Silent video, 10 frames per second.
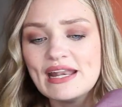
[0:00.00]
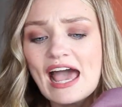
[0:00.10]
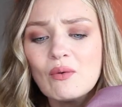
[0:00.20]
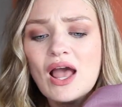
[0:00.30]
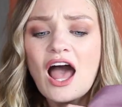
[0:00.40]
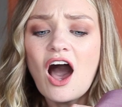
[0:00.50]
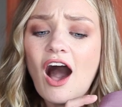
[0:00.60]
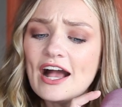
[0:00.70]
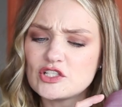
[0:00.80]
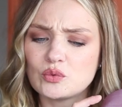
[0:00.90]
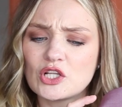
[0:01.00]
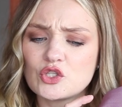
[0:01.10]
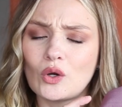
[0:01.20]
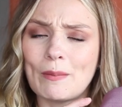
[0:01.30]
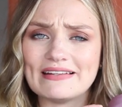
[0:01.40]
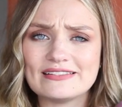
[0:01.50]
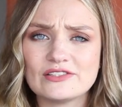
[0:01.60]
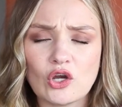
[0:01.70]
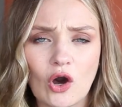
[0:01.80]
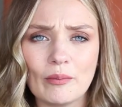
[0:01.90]
Now, I just want to talk about this
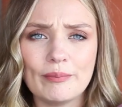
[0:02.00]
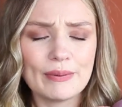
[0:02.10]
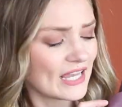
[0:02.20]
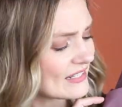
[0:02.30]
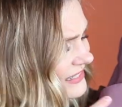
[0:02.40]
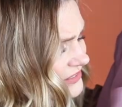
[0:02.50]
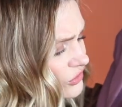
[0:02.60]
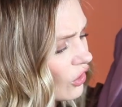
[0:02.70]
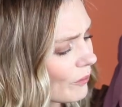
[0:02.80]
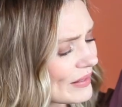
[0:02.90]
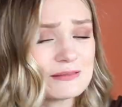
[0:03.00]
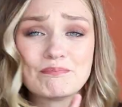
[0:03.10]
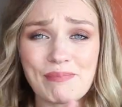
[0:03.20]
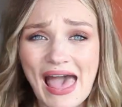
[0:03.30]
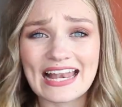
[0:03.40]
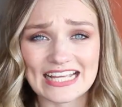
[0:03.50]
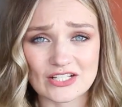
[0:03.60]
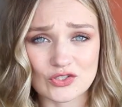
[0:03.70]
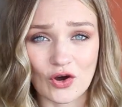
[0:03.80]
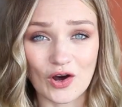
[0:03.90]
top, because this top is barely
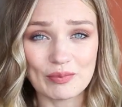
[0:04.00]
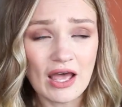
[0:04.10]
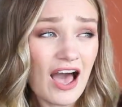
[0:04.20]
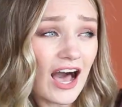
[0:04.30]
a top.